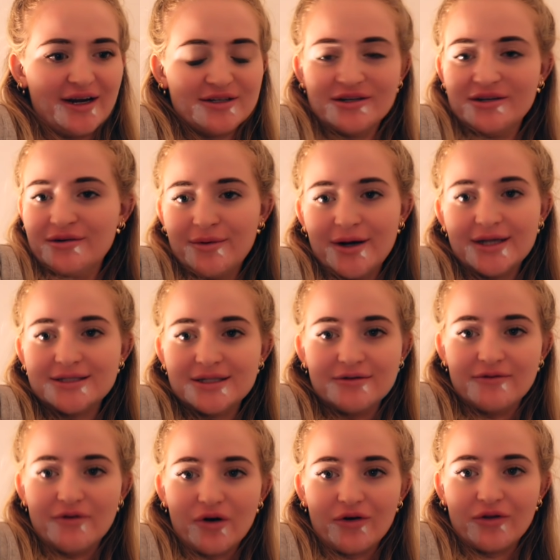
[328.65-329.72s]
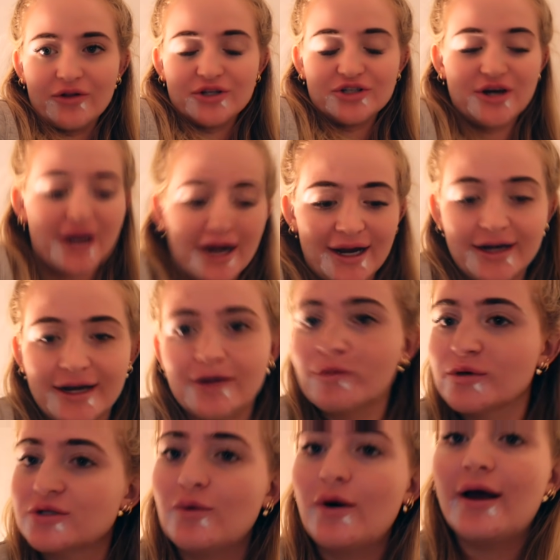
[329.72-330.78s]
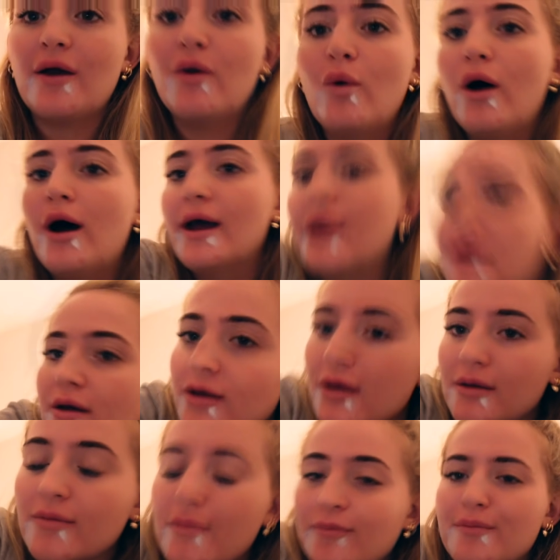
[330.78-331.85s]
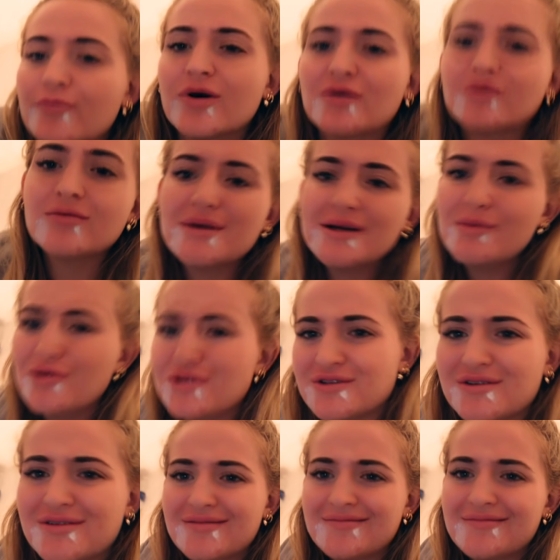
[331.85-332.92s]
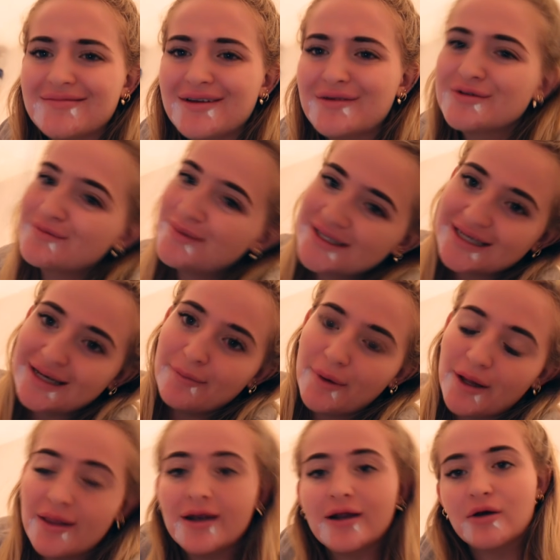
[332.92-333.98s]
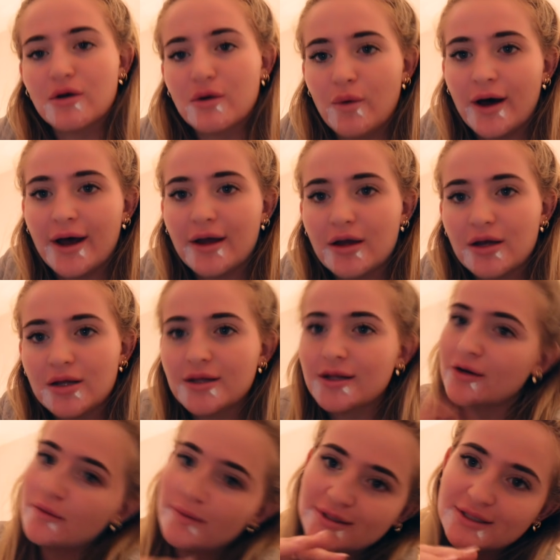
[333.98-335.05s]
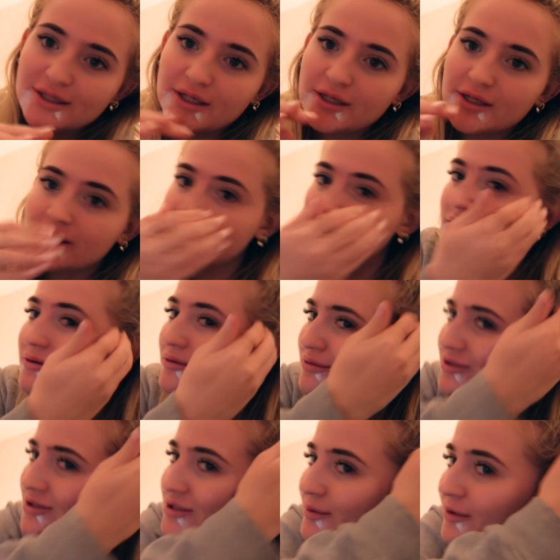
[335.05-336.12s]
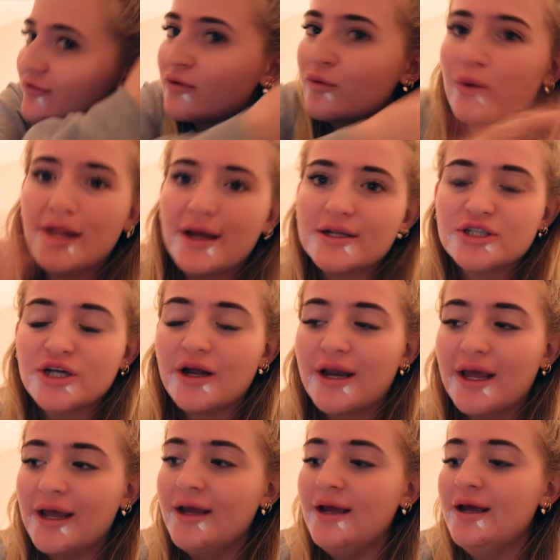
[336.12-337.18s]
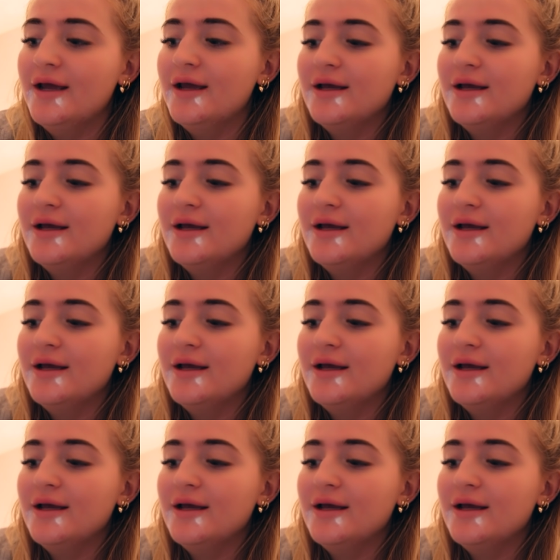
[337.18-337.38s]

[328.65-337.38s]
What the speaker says: I don't know why I didn't vlog on the train. It was quite quiet. Well, it wasn't. It was busy, but then it got quiet and then it got busy. And it was just a bit of a weird journey.